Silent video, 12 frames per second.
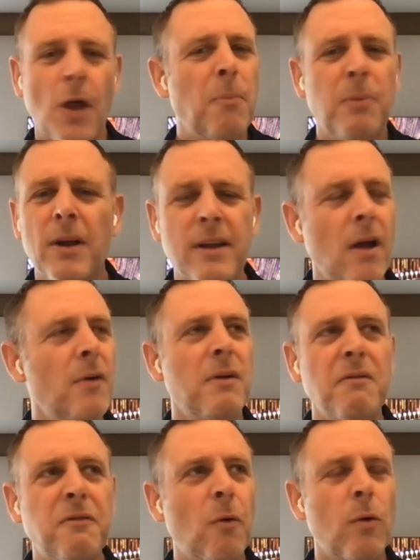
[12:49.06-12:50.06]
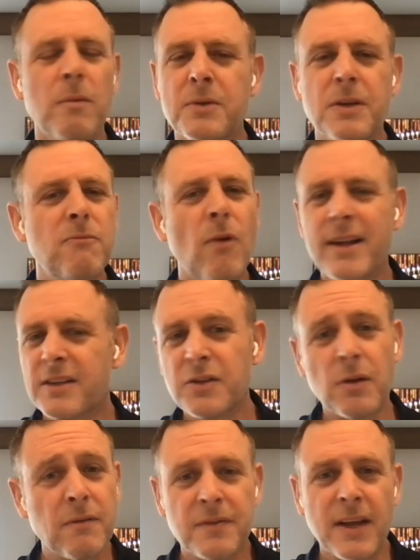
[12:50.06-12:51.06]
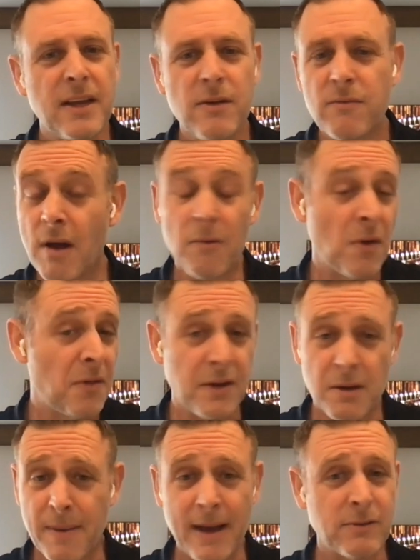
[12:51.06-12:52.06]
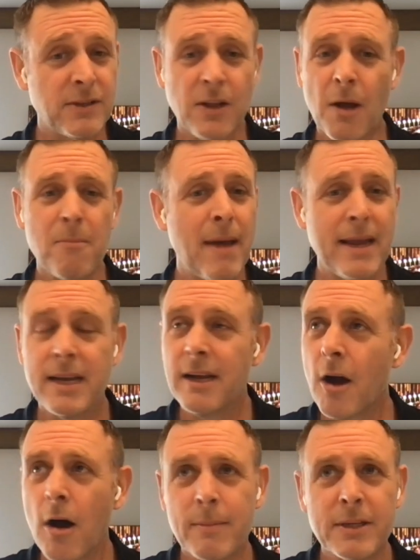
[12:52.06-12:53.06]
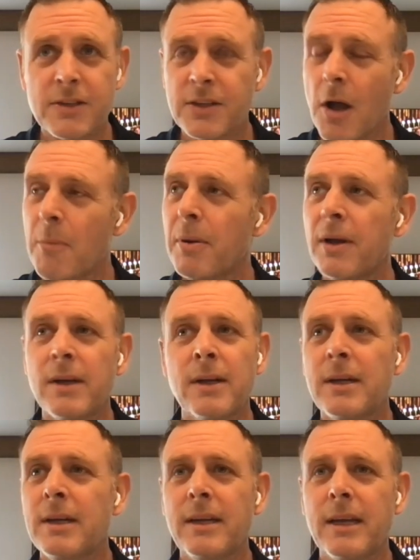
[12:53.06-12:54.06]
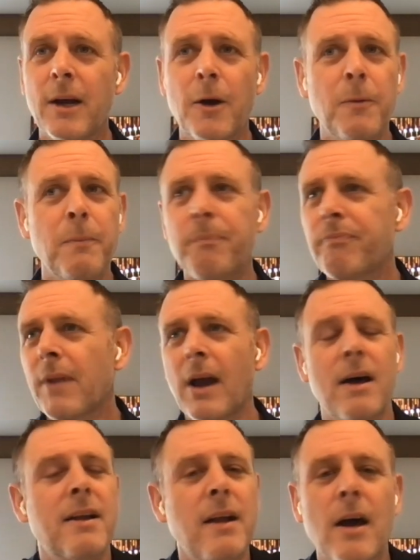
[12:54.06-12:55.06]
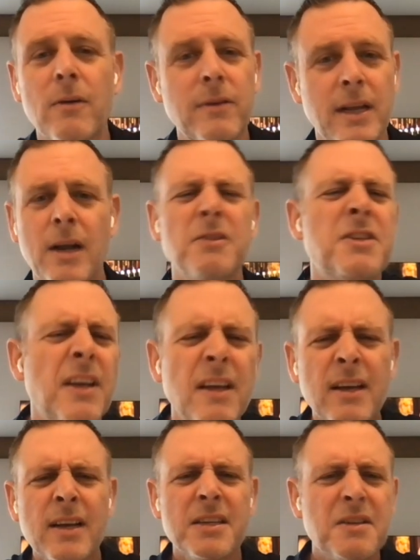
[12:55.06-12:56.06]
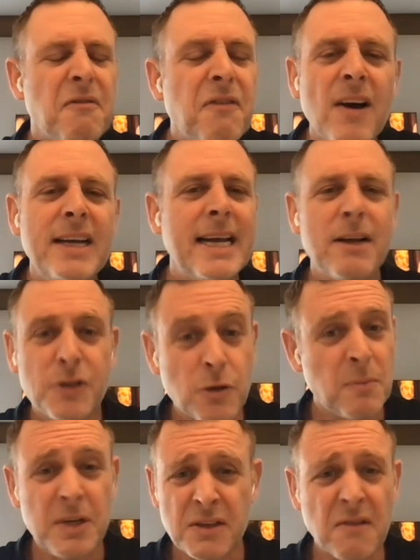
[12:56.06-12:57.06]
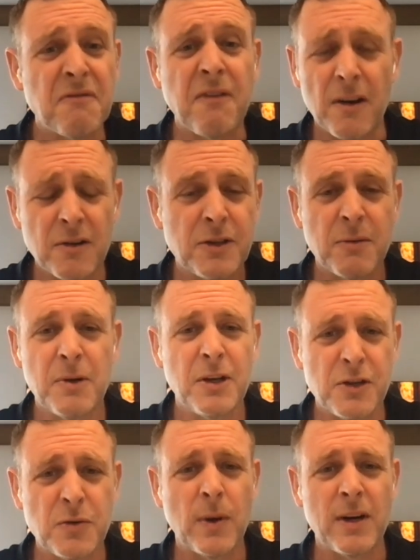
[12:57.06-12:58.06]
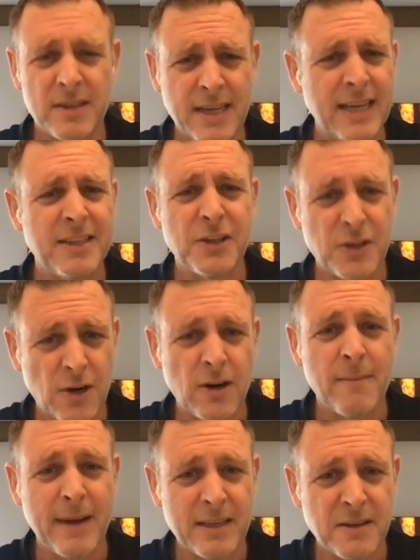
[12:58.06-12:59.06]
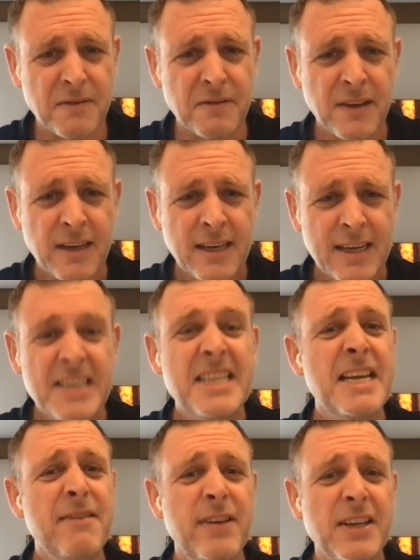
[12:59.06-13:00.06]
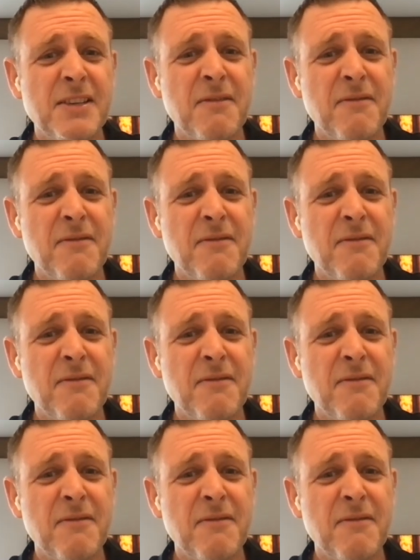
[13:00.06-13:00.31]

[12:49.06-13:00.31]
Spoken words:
like going on forums and writing stuff that you know nothing about. Stop making comments. Stop, you know, I don't know, you know, to find out somebody's unfollowed somebody on Twitter takes a certain amount of devious